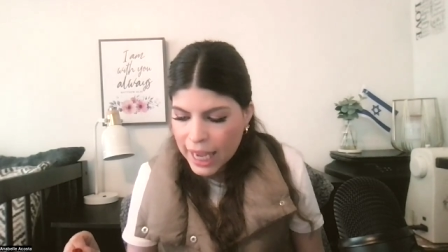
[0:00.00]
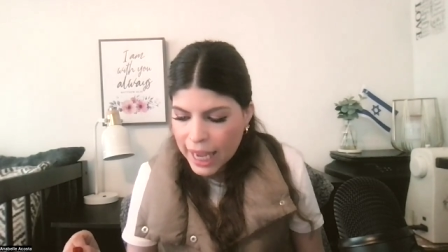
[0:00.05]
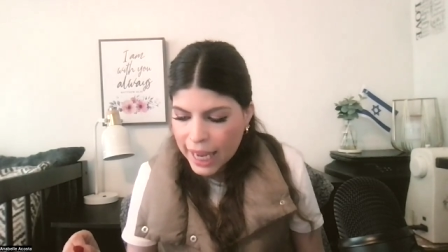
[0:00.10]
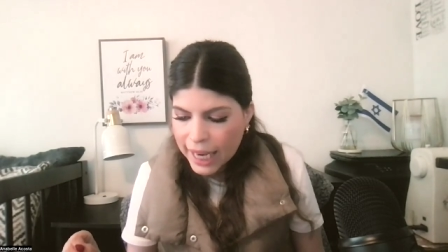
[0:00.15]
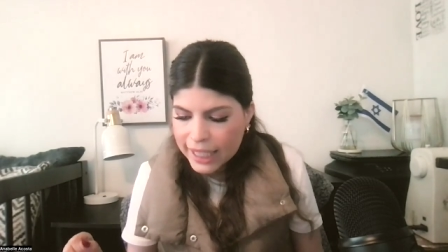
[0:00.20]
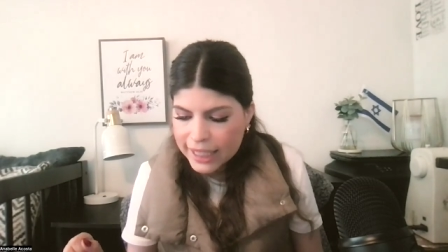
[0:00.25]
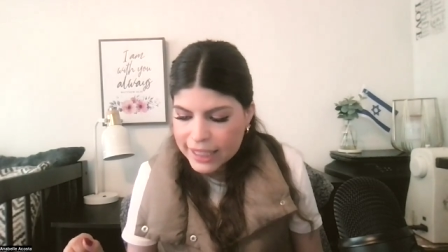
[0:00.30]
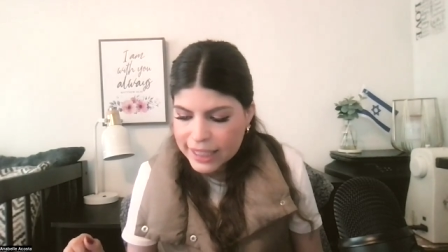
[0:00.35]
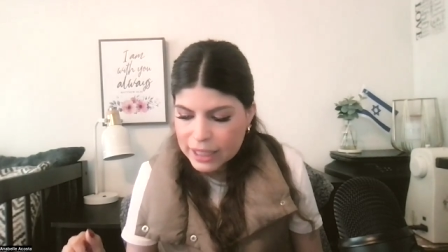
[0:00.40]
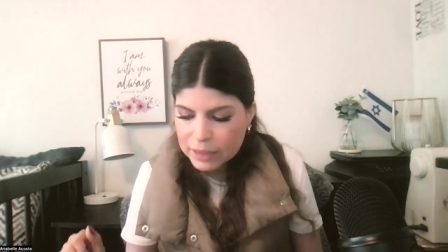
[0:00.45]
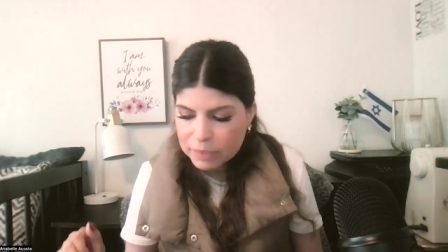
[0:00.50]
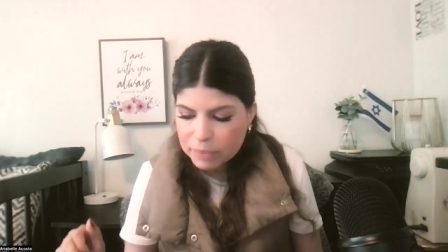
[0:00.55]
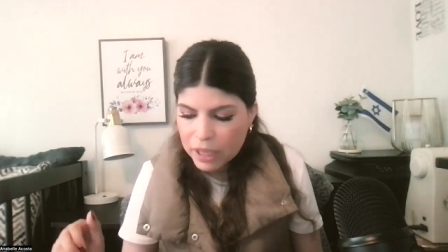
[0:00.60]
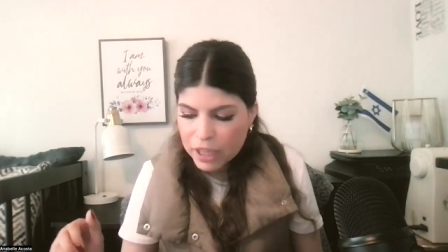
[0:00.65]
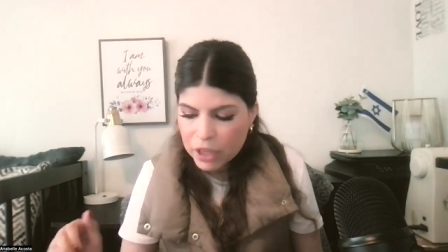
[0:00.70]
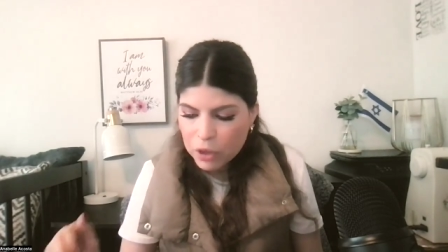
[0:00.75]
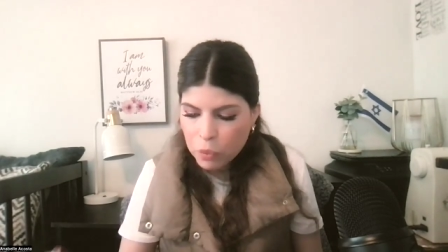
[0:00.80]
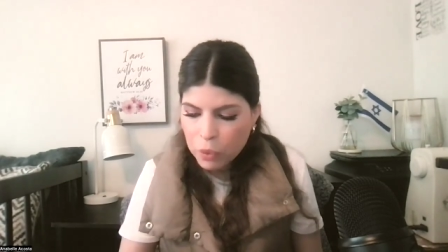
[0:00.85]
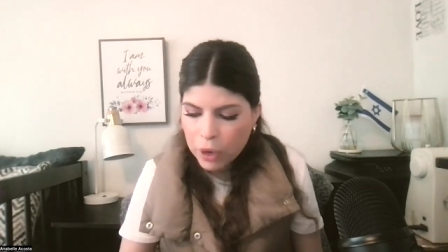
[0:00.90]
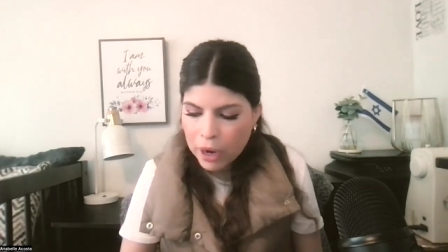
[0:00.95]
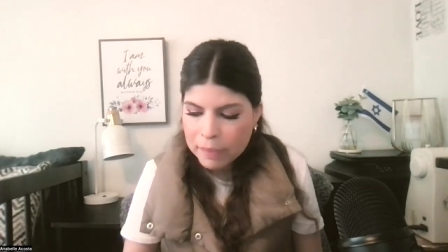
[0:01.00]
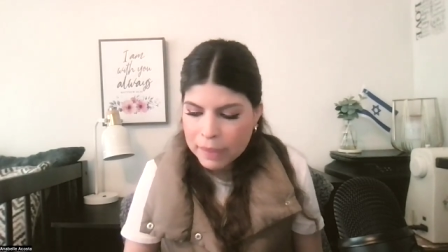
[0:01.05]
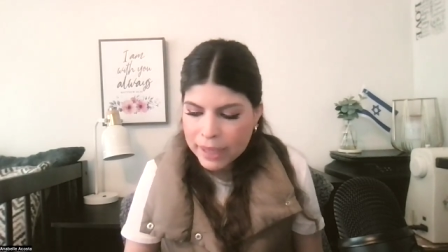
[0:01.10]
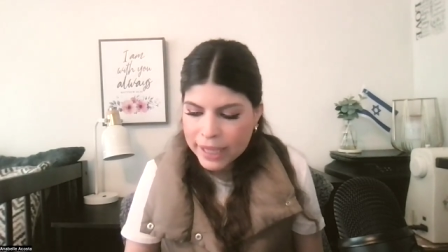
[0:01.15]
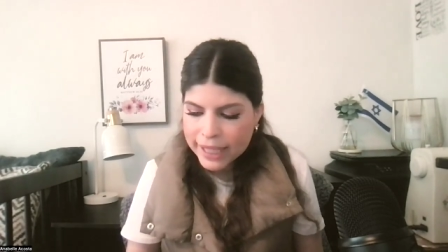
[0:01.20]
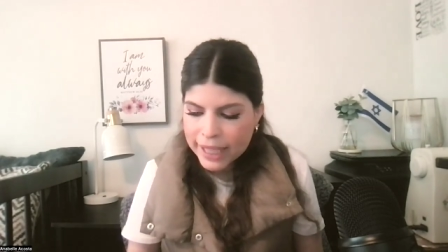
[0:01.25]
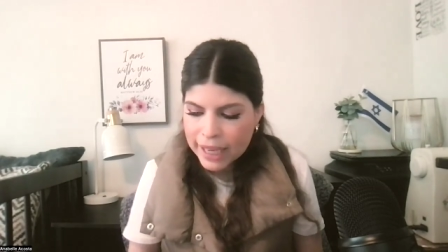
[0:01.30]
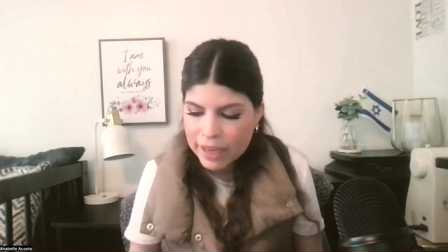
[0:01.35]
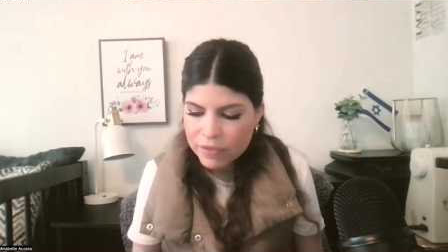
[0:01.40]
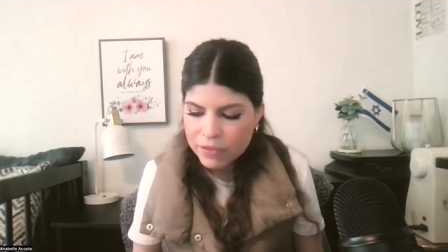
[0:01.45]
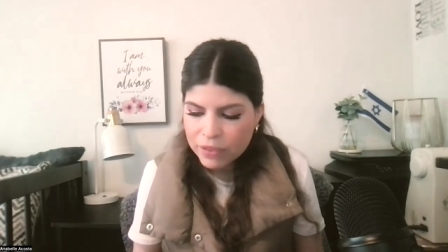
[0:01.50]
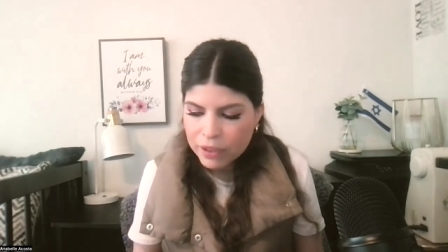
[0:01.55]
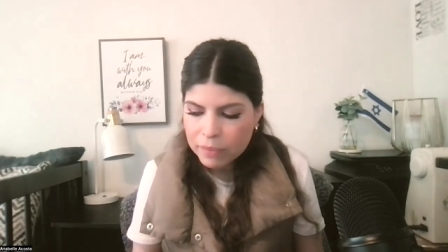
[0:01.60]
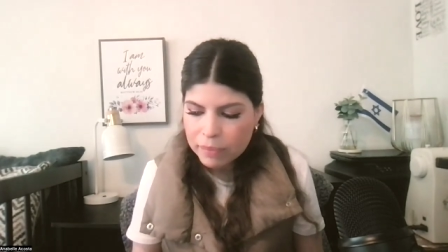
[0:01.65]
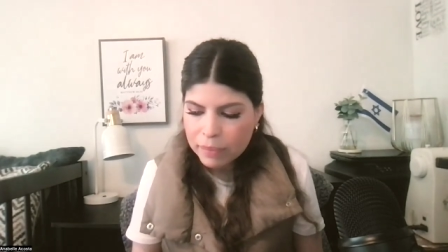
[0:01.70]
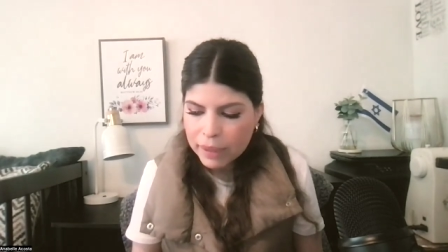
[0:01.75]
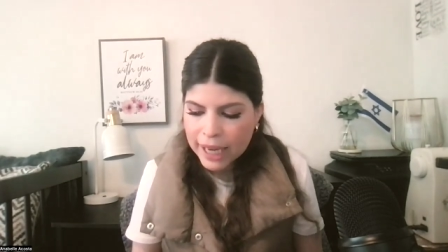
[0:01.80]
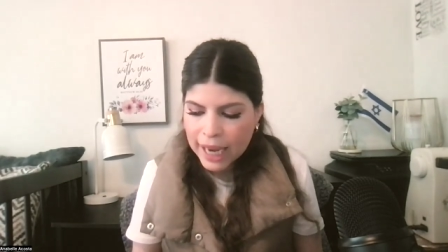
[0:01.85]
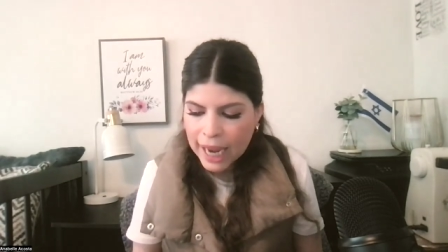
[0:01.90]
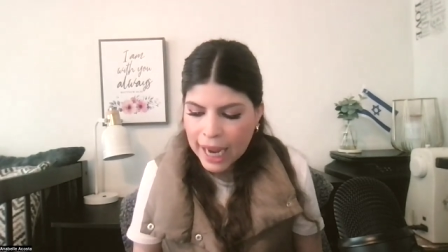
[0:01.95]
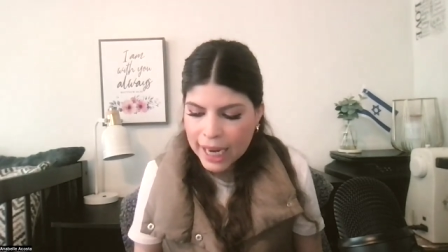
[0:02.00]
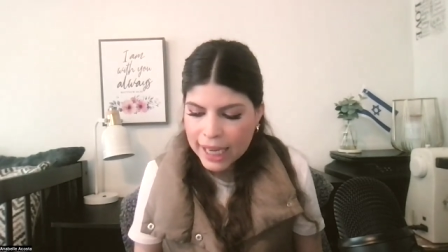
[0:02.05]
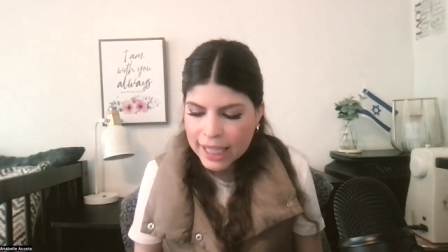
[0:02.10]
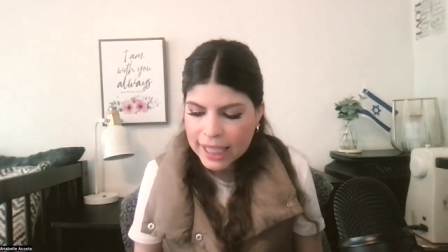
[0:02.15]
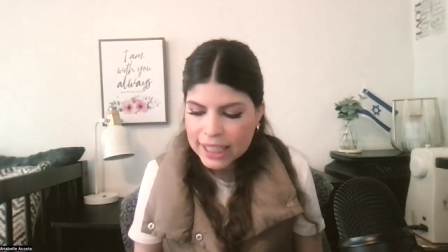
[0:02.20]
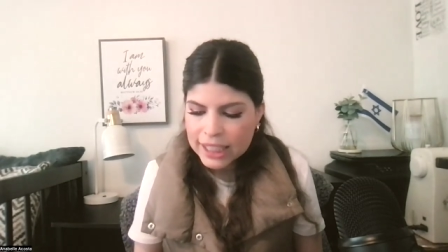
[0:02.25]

And it says, "But a woman came from behind